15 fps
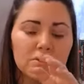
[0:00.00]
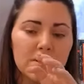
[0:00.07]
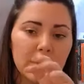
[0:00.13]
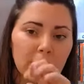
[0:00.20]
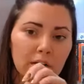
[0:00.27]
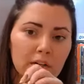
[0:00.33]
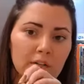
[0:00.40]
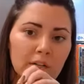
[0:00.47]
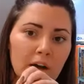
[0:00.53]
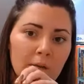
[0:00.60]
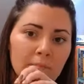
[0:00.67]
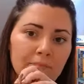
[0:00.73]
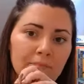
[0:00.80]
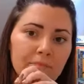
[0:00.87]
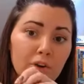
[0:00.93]
their
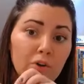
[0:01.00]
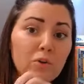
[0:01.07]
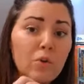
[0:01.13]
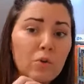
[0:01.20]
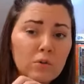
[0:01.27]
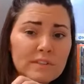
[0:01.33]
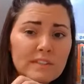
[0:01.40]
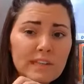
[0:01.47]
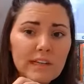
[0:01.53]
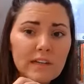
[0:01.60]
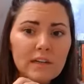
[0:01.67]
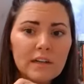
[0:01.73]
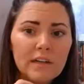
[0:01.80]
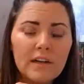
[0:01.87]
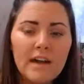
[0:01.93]
um, their goals
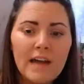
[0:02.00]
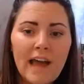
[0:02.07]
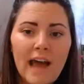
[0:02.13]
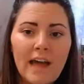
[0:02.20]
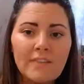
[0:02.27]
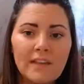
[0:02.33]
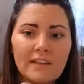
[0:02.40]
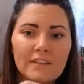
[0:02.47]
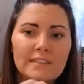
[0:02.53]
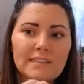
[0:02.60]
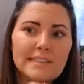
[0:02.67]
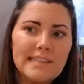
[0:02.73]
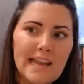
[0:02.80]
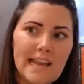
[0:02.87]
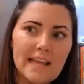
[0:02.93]
here and then
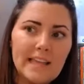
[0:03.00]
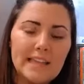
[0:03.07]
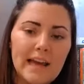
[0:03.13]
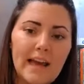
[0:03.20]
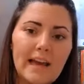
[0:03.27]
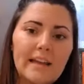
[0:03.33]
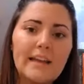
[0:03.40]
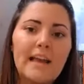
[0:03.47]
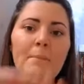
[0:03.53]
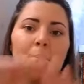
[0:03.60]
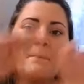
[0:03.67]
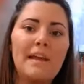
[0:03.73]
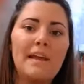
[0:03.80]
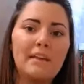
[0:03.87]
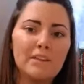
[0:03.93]
take that
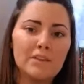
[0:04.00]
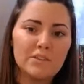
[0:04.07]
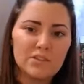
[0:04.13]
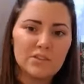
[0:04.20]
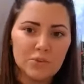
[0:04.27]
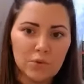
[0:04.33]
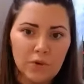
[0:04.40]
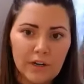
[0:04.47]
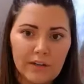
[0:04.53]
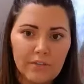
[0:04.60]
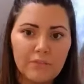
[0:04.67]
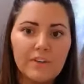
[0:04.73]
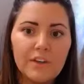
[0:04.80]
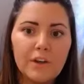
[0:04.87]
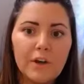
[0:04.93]
and make the story
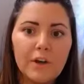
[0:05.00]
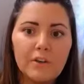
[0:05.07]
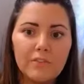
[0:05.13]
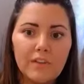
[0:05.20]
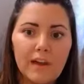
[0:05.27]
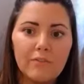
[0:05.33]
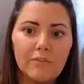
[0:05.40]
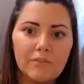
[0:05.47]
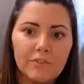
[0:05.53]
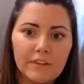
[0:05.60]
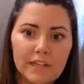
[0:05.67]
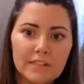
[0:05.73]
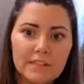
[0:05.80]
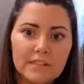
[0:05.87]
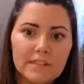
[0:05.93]
figure out if that
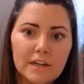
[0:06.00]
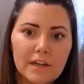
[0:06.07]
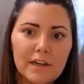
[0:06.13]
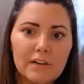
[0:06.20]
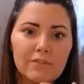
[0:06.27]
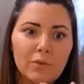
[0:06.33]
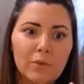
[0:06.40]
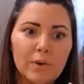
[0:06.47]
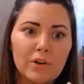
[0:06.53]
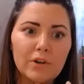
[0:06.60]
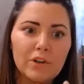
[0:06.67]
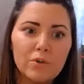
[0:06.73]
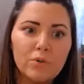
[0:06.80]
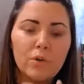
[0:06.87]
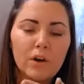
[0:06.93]
fits for where
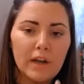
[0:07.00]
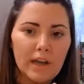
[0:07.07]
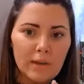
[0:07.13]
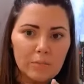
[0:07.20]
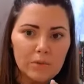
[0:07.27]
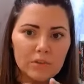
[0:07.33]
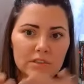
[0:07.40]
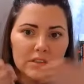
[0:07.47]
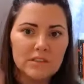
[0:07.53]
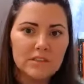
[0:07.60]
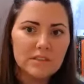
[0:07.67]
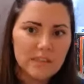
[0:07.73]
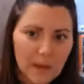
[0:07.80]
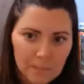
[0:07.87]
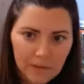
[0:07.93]
you are able to
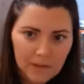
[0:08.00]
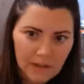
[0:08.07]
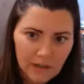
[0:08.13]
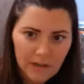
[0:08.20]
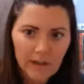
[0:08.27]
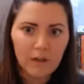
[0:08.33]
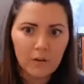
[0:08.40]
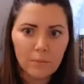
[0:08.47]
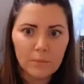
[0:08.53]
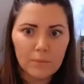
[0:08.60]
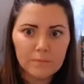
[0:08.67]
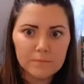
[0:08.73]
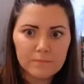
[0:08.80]
step in and help